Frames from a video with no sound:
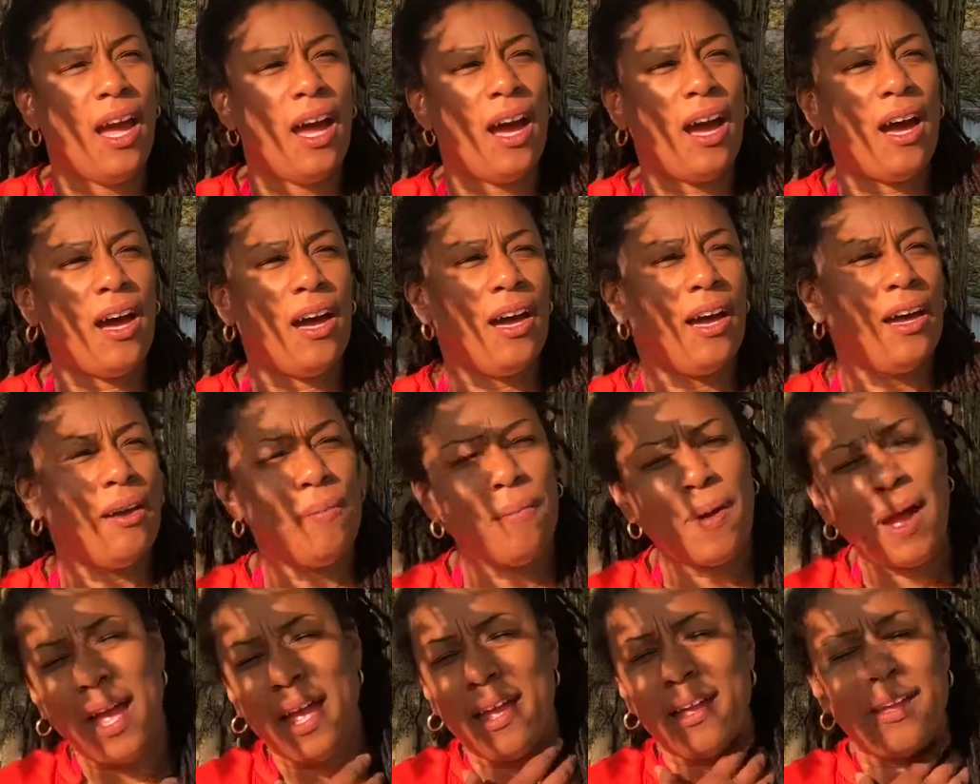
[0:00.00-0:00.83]
I
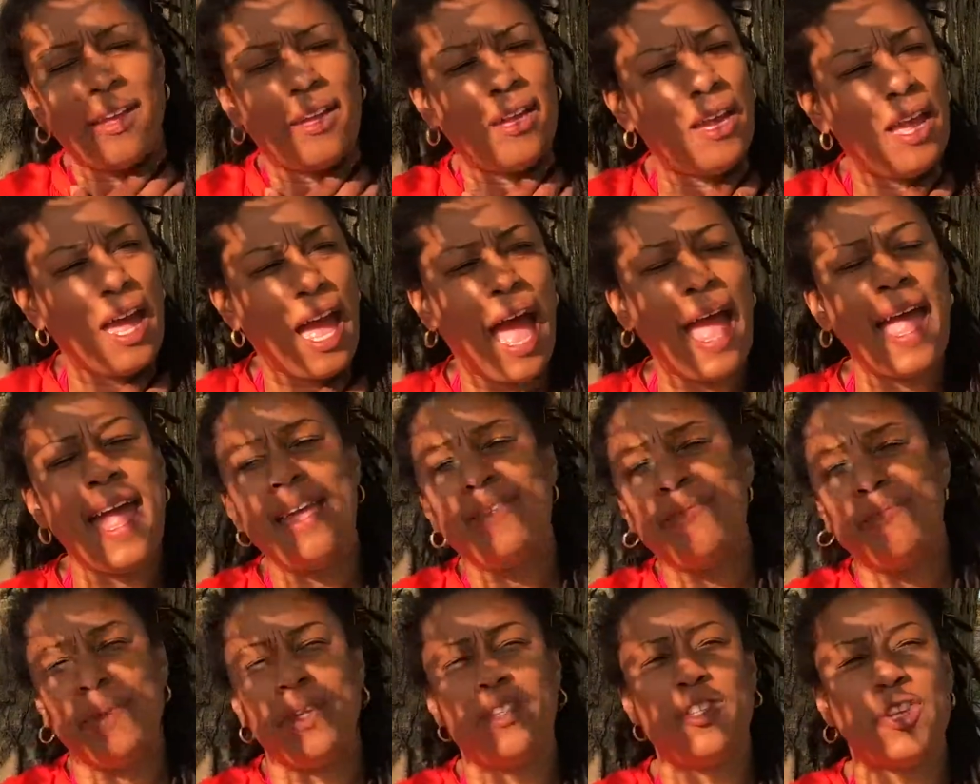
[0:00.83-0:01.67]

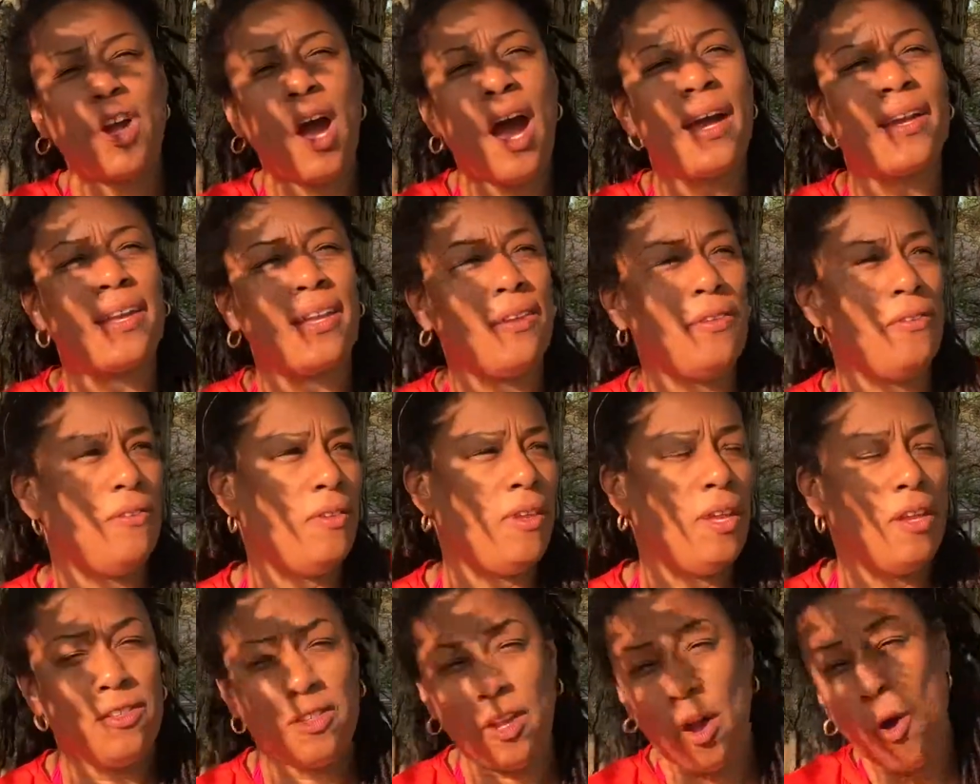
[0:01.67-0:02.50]
hadn't been talking
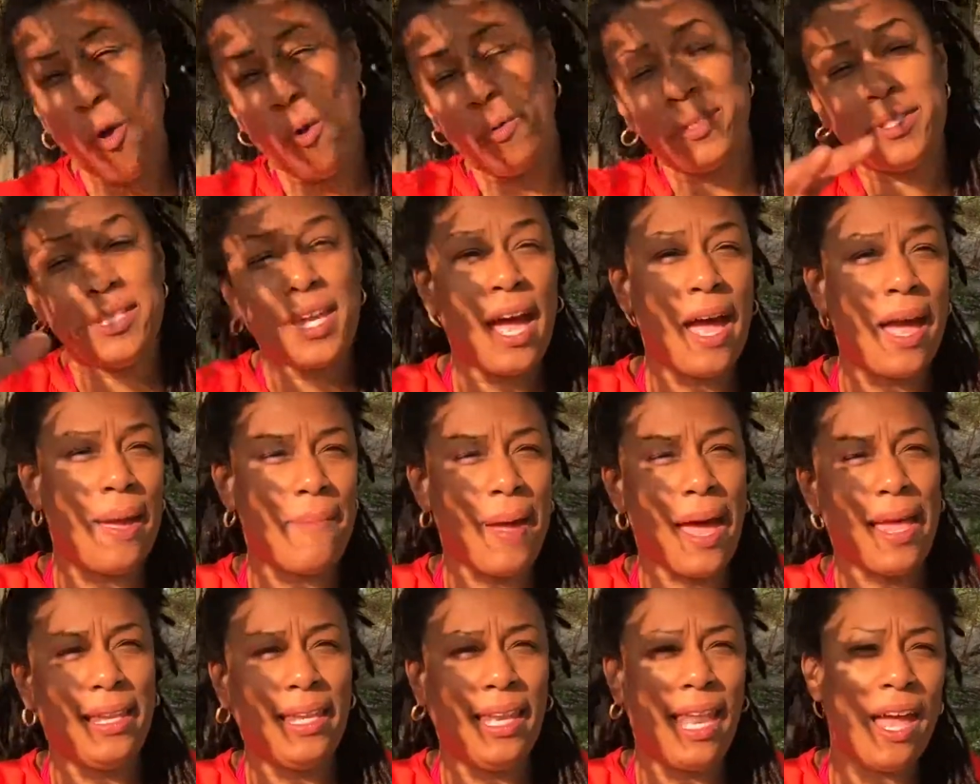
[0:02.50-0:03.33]
the whole time
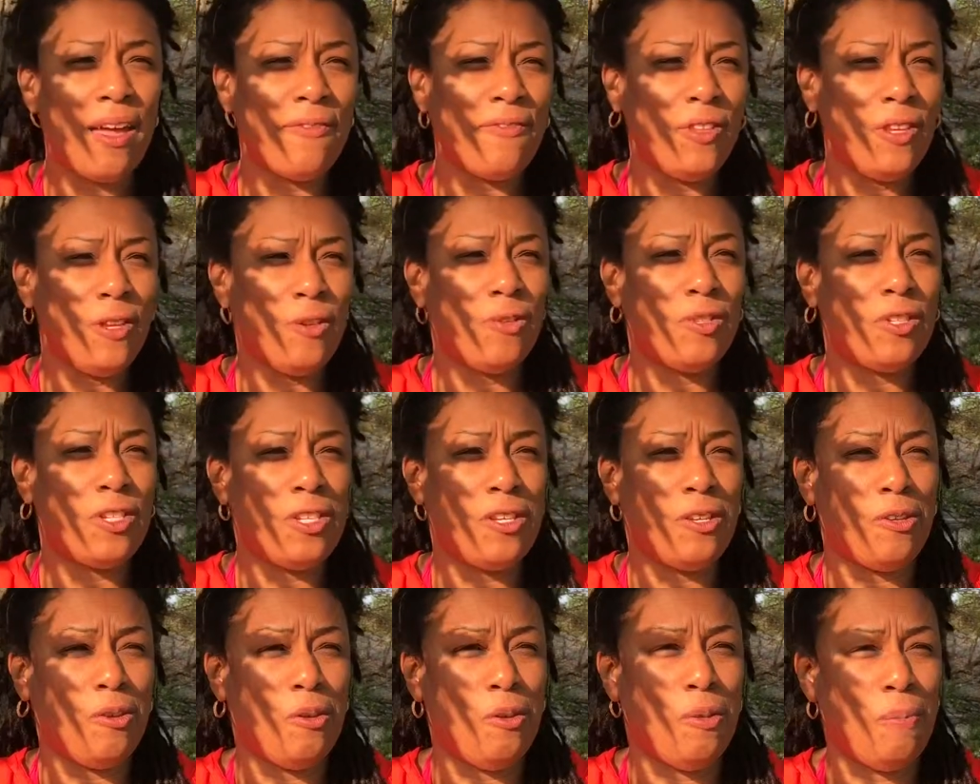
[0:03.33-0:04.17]
I left
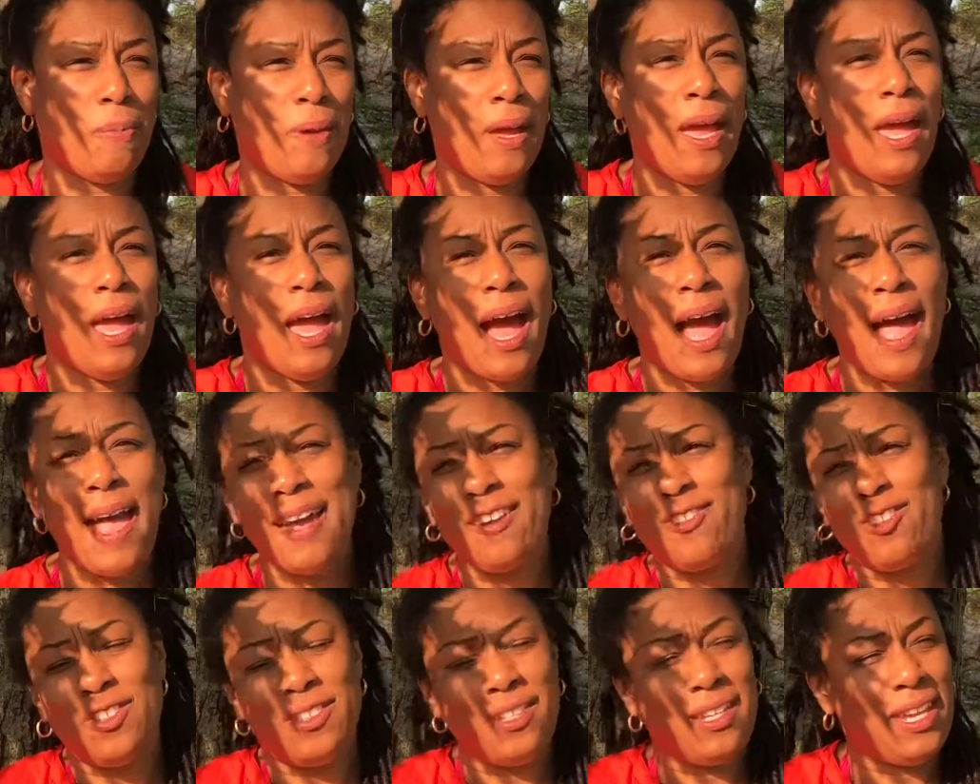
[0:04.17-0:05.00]
YouTube. I
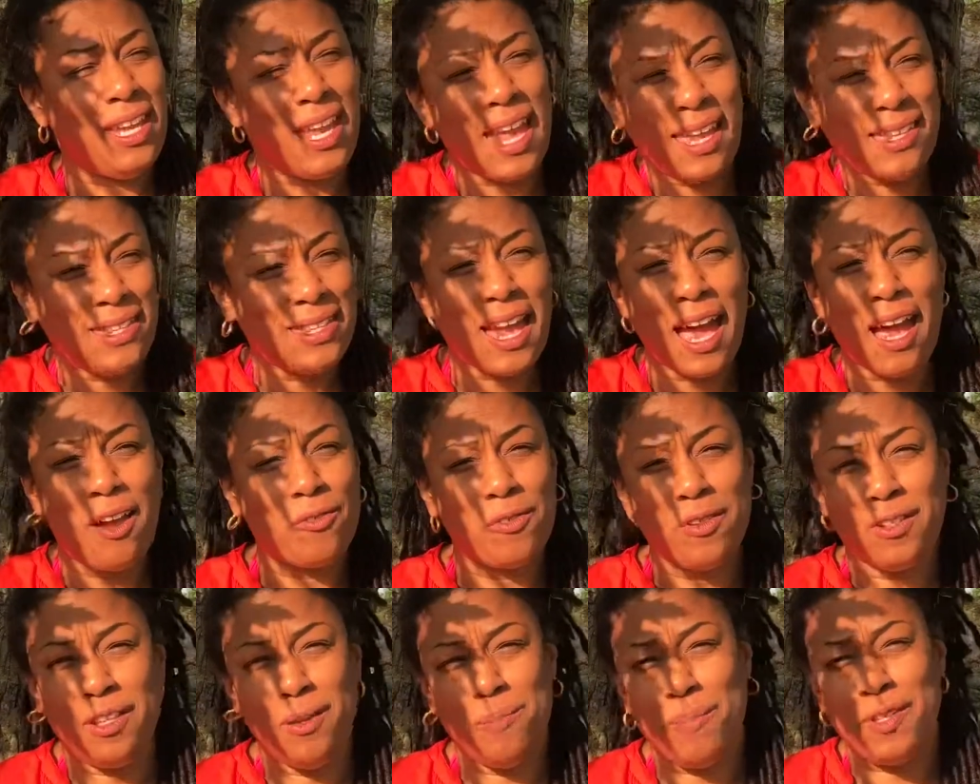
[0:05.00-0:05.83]
actually had not
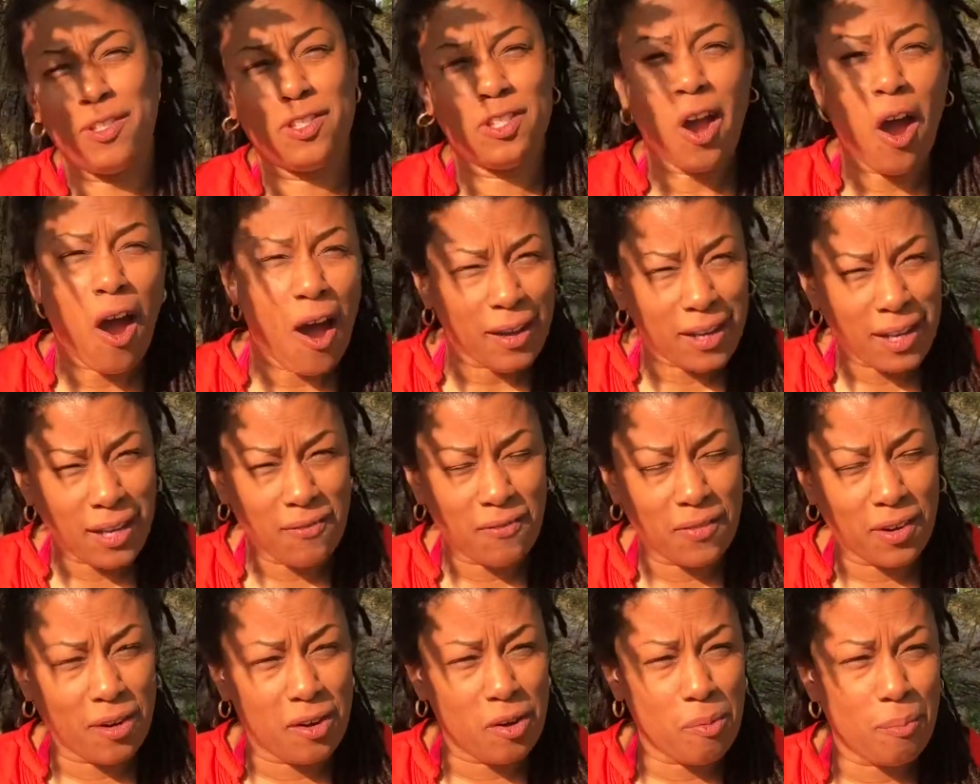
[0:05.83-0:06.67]
really been talking
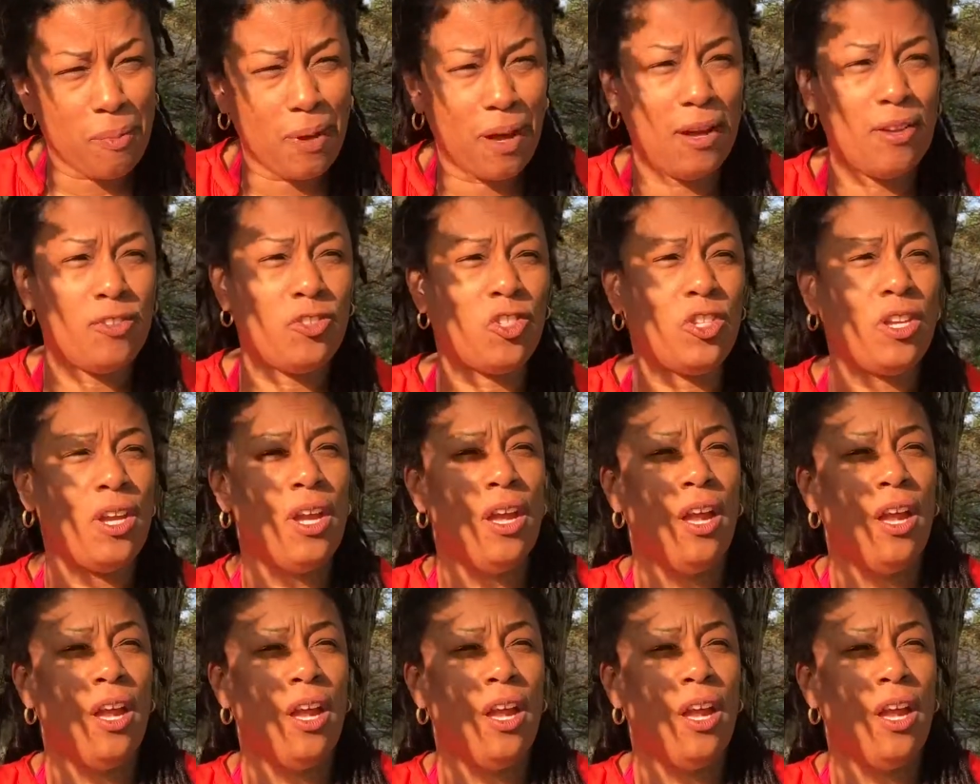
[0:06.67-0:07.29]
very much.